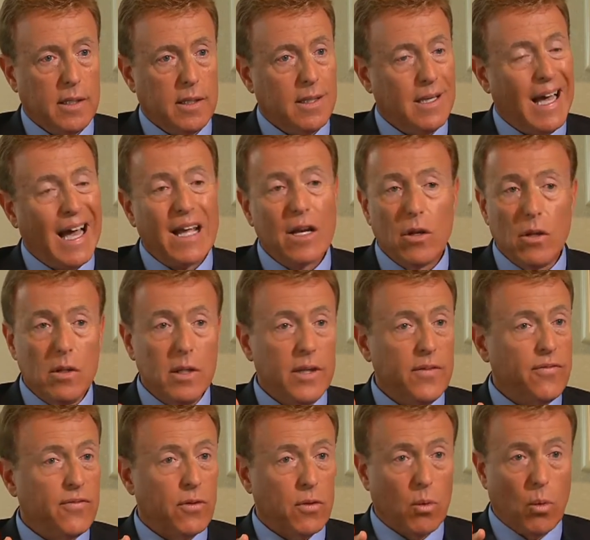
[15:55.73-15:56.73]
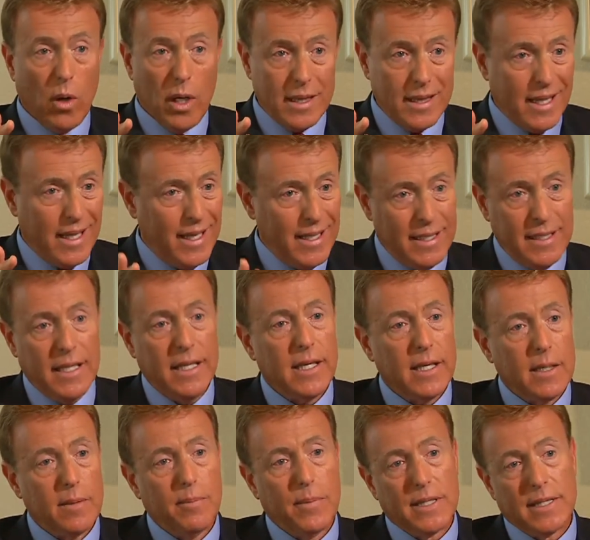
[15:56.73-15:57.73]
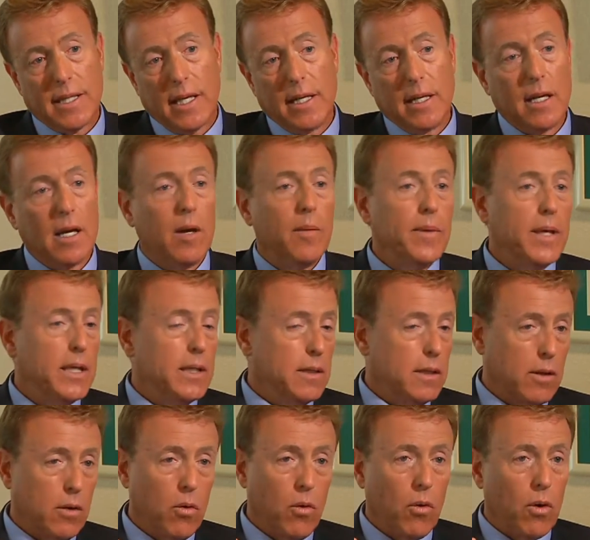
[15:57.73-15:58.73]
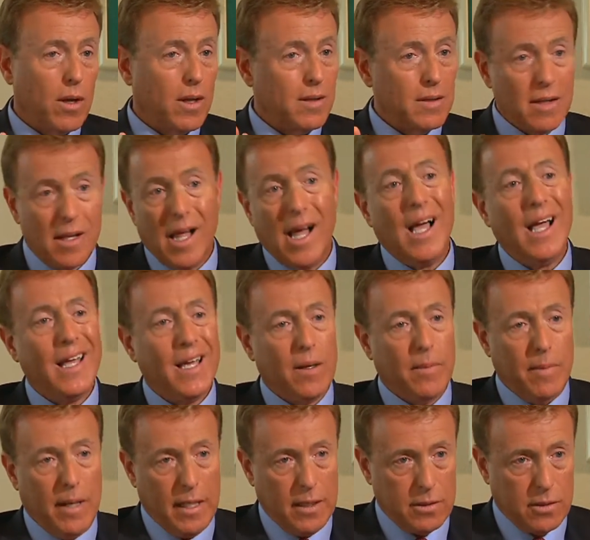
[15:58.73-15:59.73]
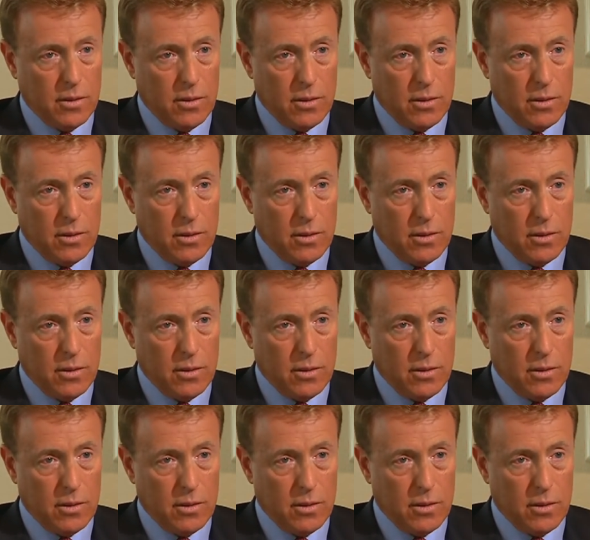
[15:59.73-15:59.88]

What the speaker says: Not only for what they did, but then coming into court and lying about the